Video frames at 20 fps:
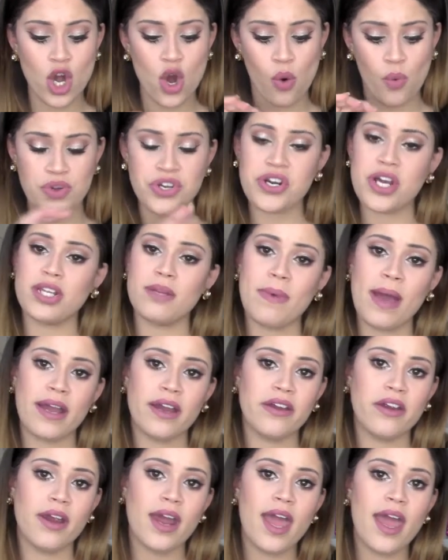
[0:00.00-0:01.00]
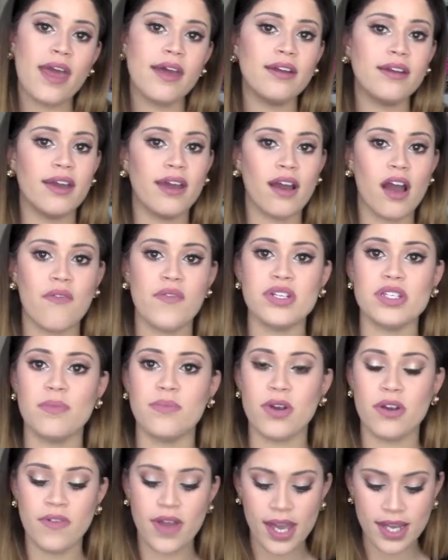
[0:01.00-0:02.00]
When you're at the back of your hand, it covers up
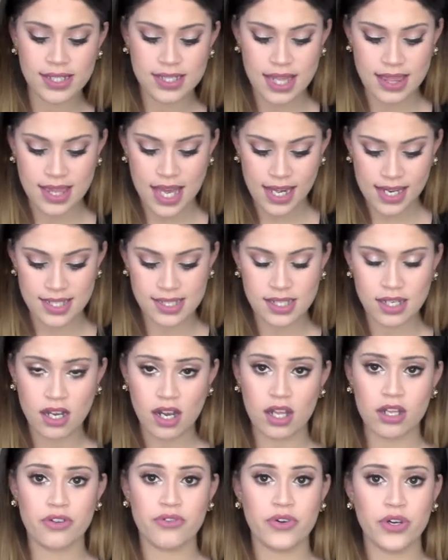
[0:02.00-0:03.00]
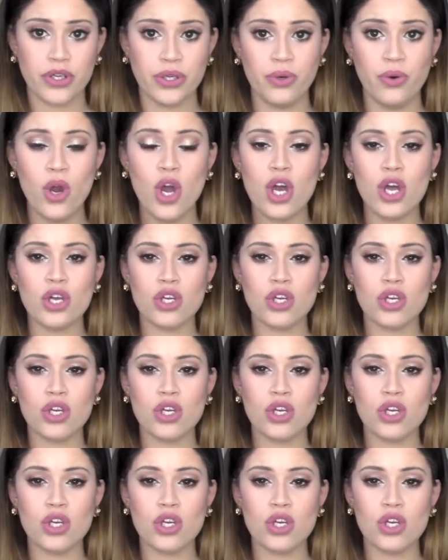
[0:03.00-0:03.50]
your veins. That is the color for you.